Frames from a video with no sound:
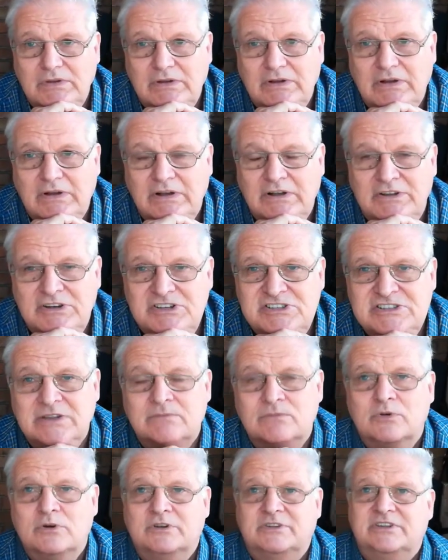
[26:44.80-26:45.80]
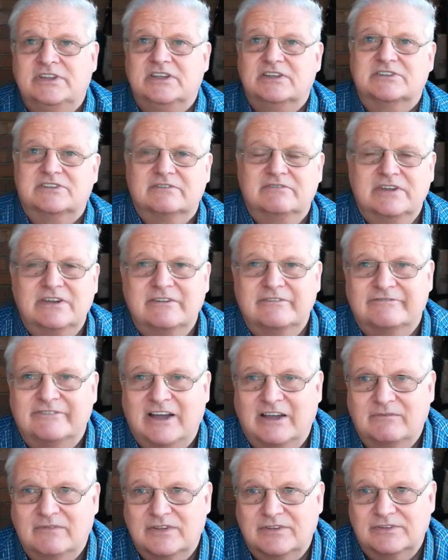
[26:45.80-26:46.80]
Krishnamurti is a very
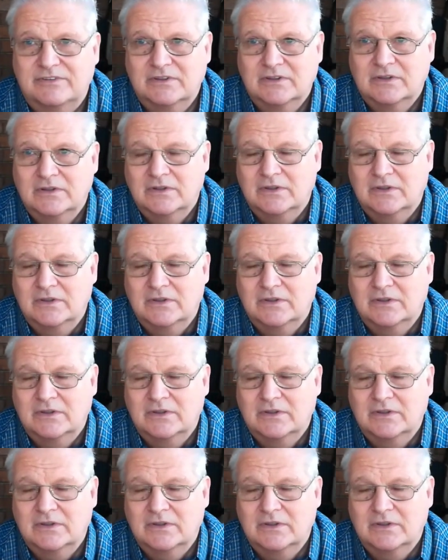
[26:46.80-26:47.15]
famous